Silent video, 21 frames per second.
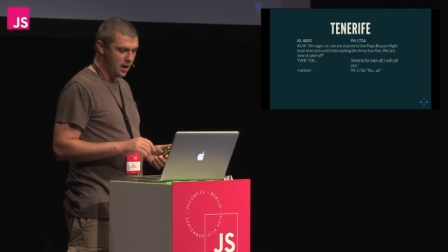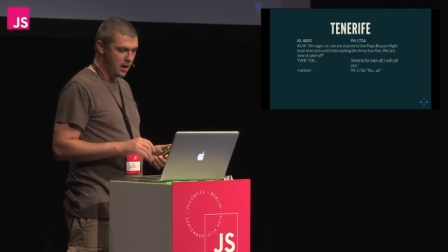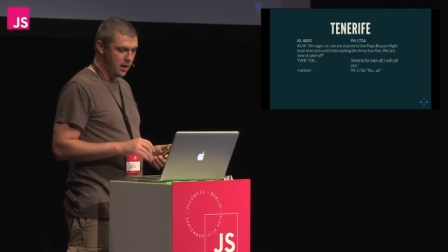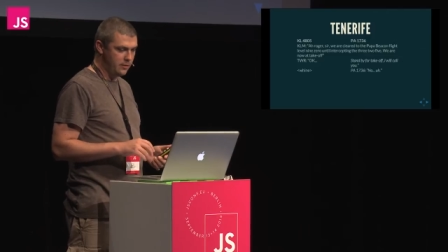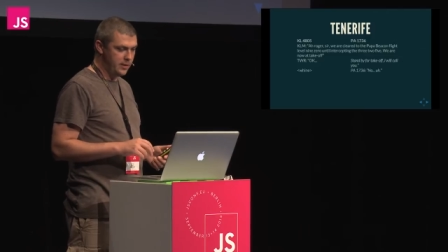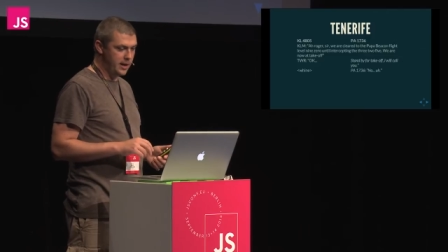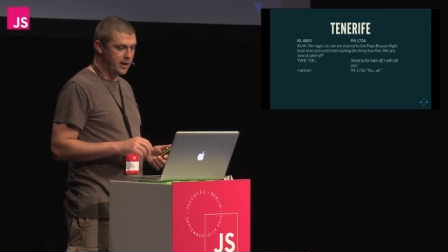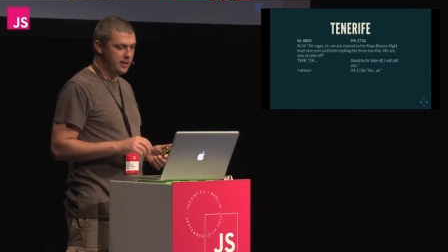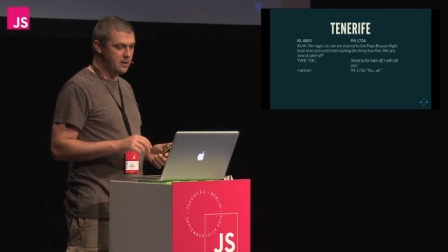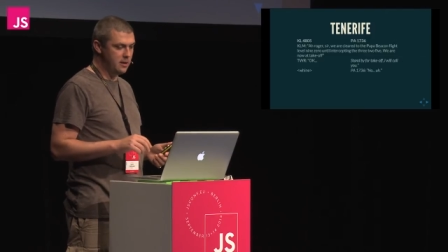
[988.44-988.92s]

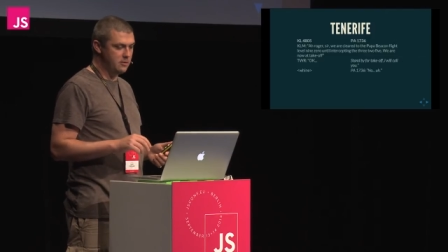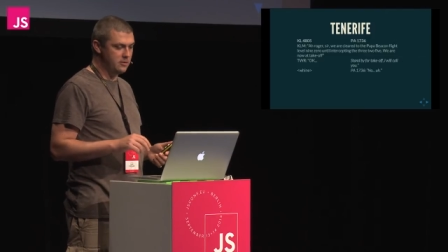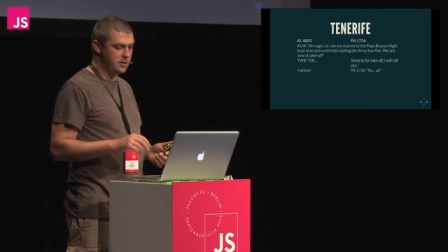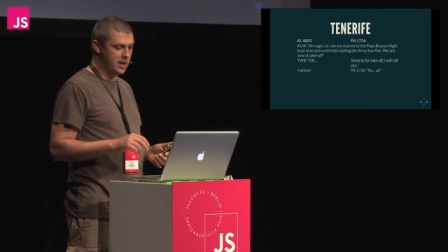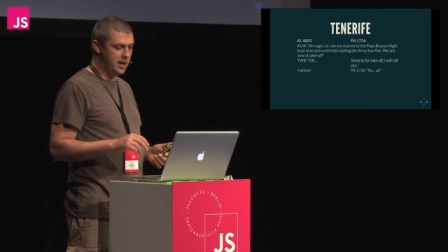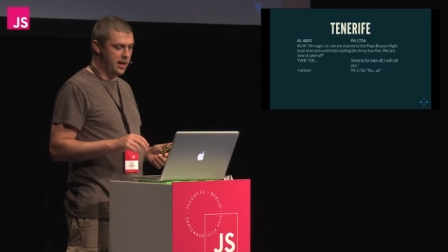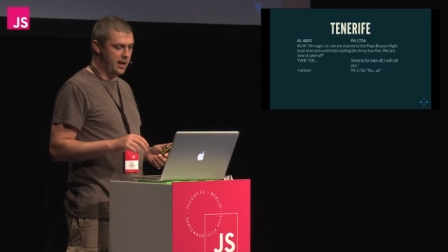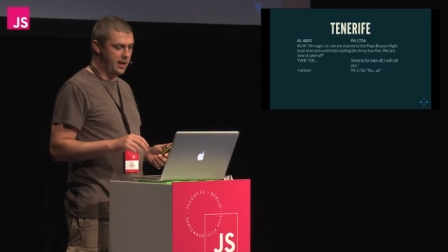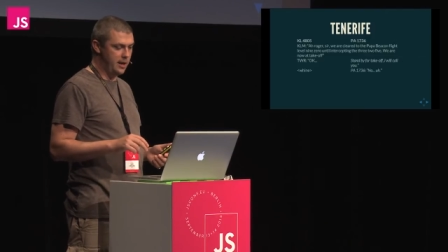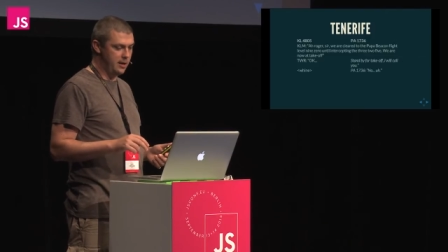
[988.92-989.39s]
They don't
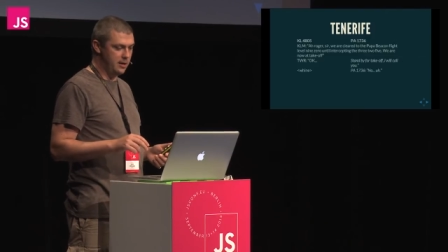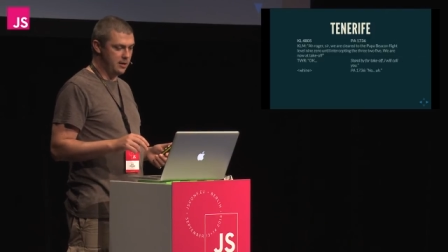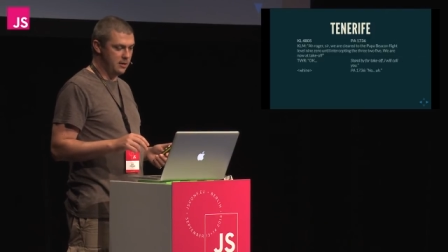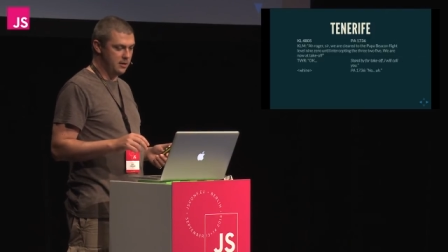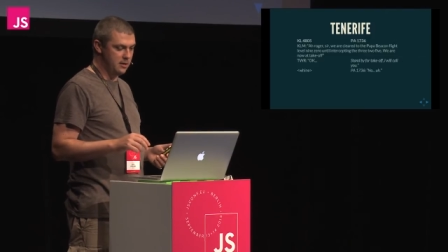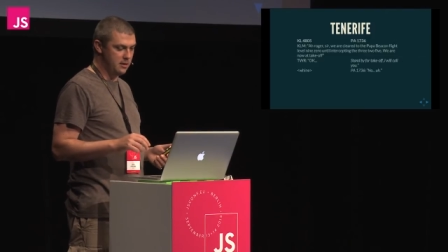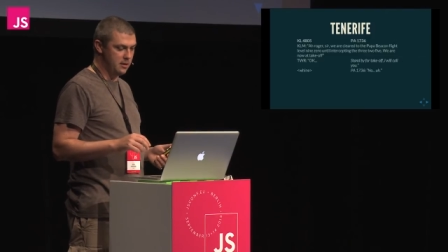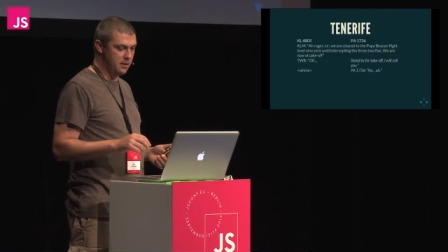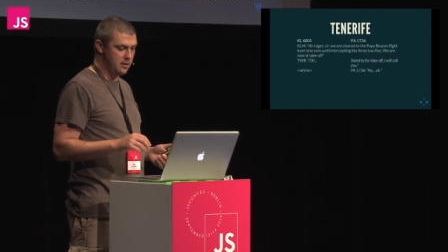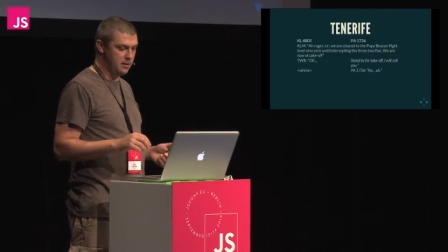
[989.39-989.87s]
hear
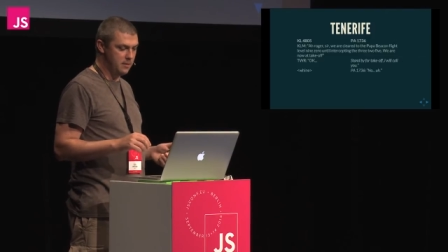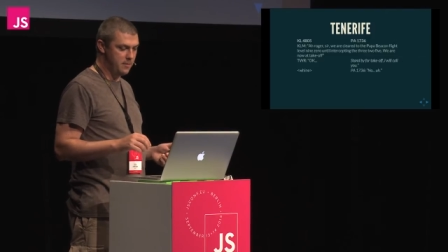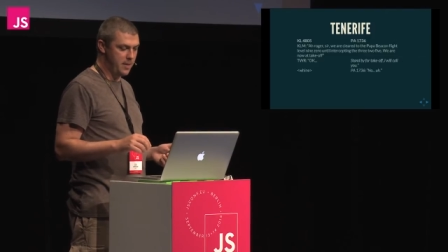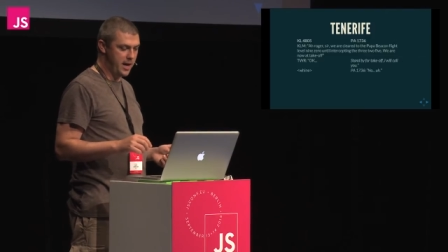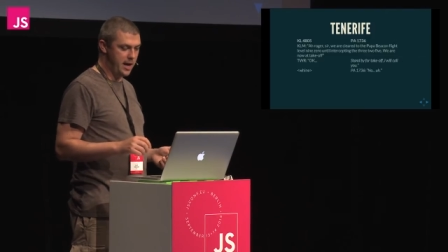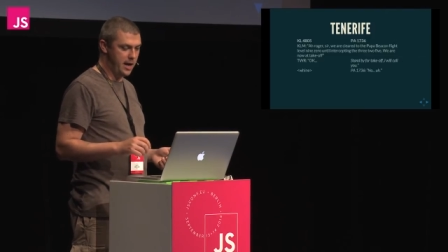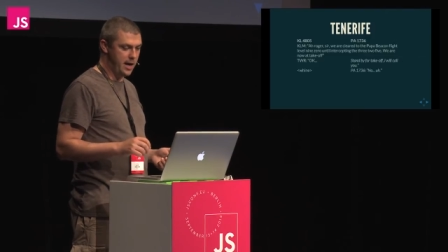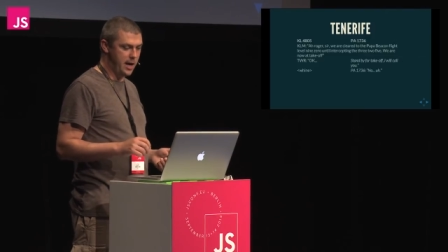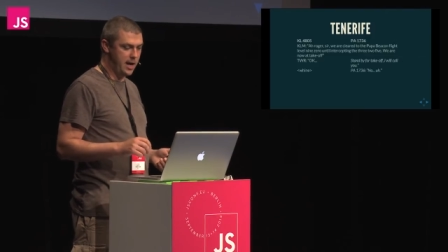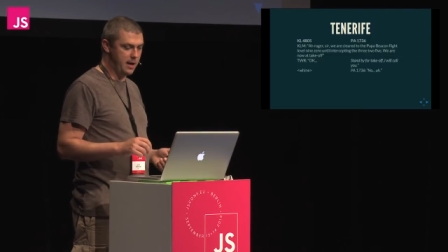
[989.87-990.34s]
the
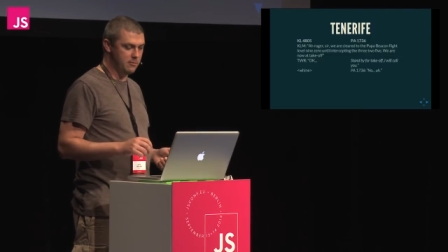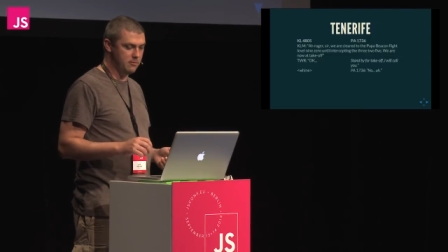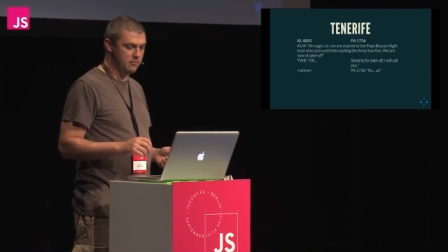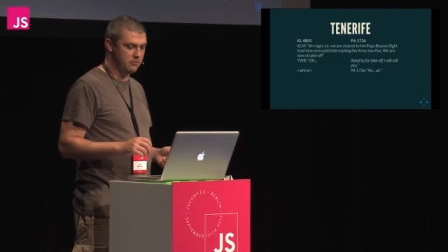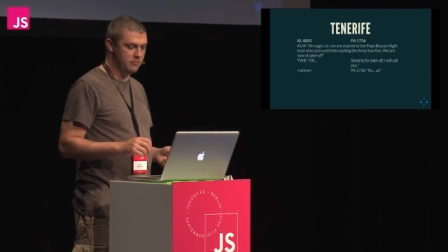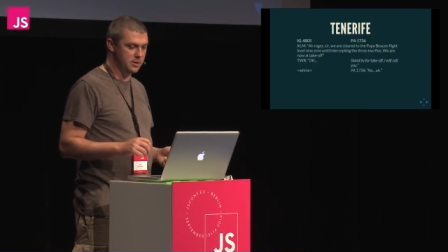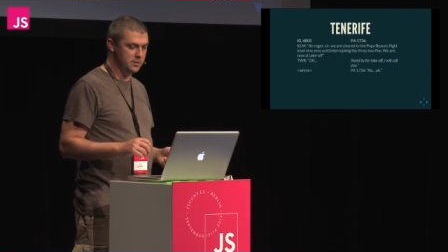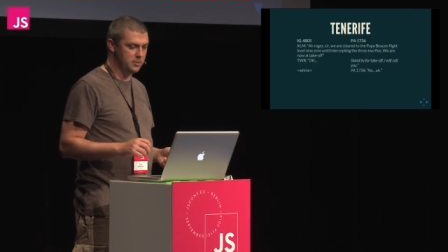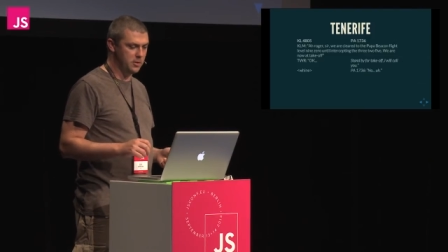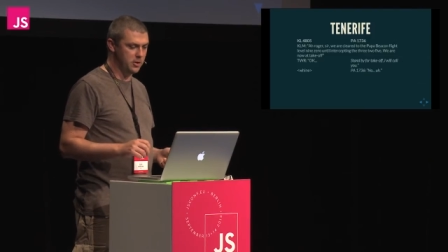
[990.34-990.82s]
Pan Am
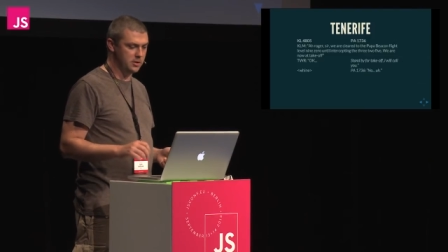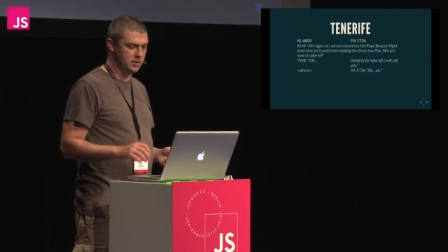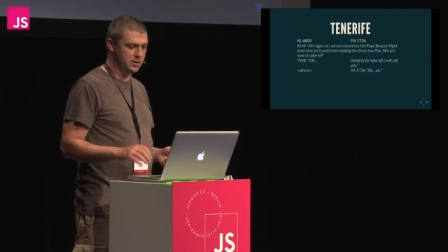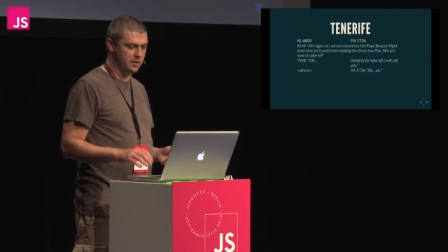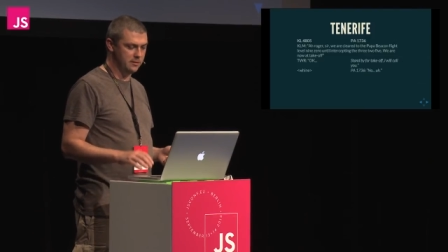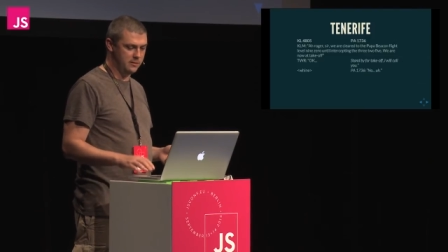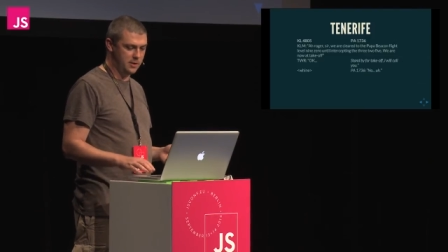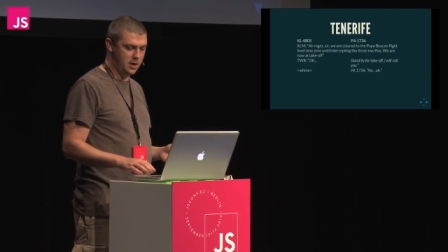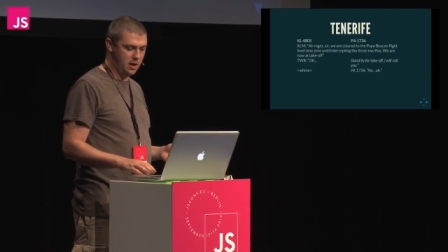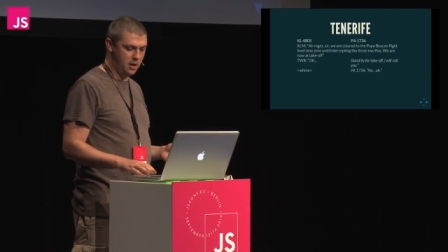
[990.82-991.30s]
response
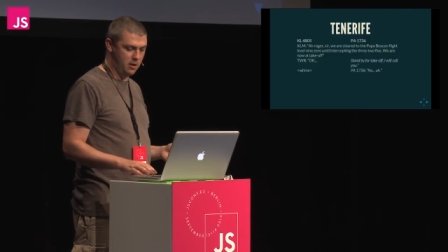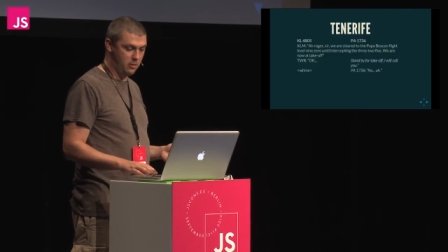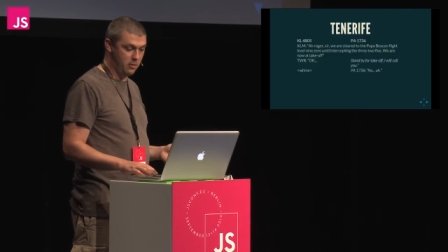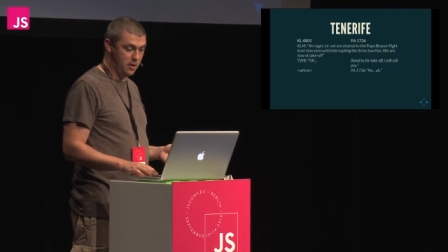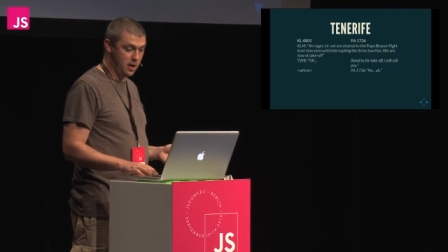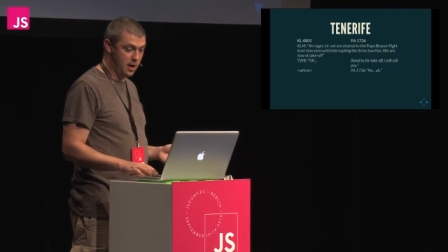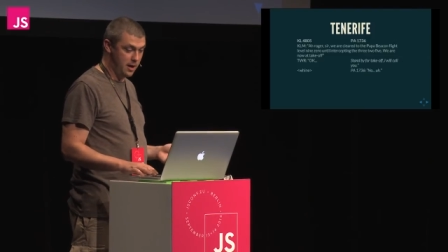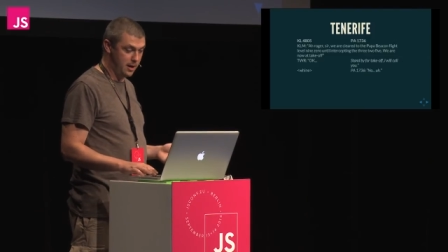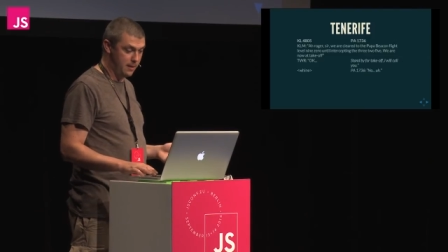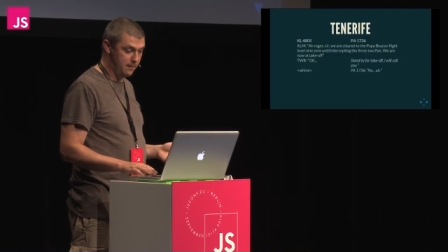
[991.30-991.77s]
of no,
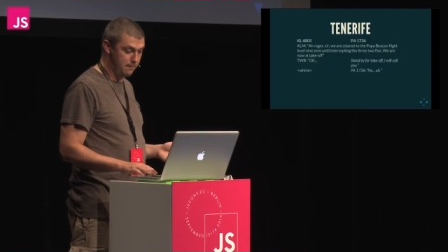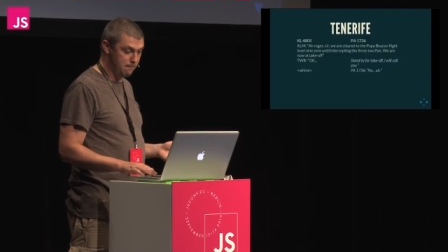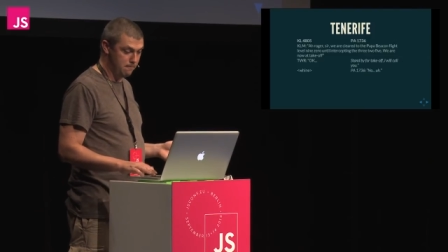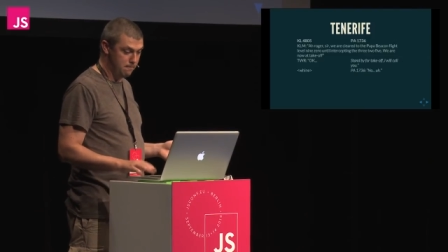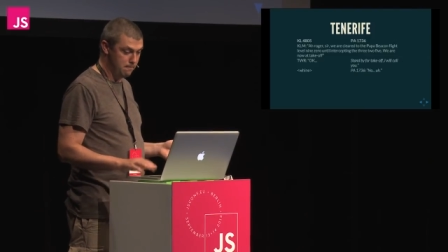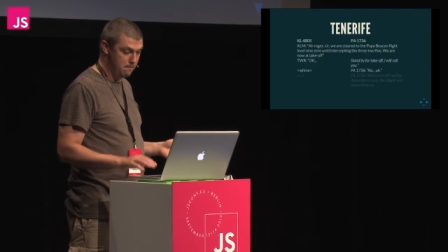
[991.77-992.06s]
uh,